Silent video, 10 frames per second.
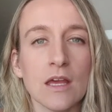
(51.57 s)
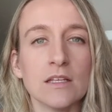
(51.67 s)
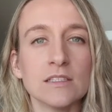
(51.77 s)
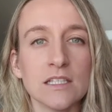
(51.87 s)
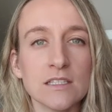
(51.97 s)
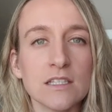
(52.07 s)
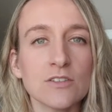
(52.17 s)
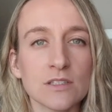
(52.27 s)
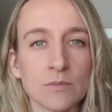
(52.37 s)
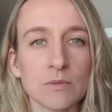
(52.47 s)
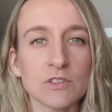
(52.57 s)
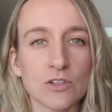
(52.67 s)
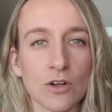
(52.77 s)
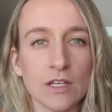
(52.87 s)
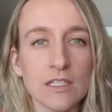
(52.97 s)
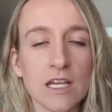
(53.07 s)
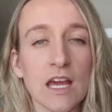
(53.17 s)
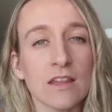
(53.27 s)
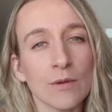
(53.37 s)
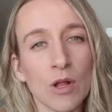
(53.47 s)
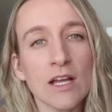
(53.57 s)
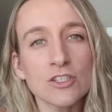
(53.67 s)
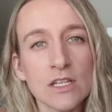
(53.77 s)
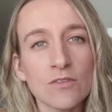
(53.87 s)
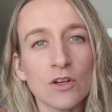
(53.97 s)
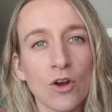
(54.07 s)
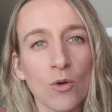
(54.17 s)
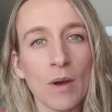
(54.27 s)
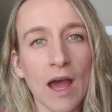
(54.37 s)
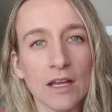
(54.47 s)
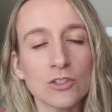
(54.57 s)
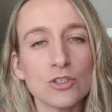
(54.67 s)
since their symptoms started, and they will actually even go back